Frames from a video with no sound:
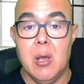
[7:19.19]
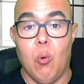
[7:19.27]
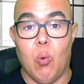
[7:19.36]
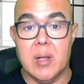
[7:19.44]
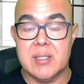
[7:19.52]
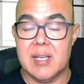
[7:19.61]

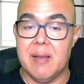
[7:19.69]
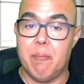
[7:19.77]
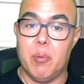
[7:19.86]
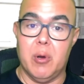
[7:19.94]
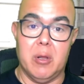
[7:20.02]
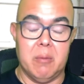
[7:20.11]
once I
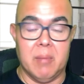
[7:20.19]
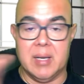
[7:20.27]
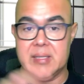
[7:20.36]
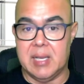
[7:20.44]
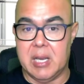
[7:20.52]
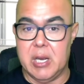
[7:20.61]
put my
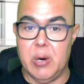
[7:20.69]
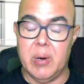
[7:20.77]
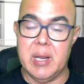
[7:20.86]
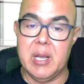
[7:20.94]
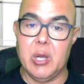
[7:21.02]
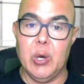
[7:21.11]

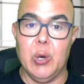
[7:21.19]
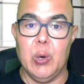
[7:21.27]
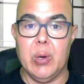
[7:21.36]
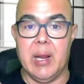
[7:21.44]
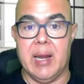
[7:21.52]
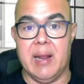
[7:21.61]
security
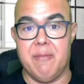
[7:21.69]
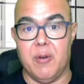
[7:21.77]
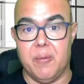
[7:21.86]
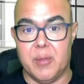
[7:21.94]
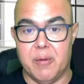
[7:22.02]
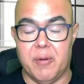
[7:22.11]
code and I
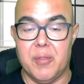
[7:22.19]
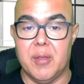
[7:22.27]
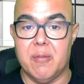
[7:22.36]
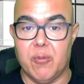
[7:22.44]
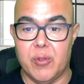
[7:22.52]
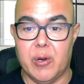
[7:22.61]
build a different
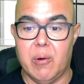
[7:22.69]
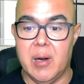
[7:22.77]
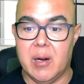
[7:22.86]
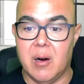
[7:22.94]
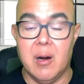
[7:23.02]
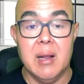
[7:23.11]
thing for the credit
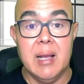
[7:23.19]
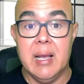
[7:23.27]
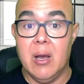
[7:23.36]
card,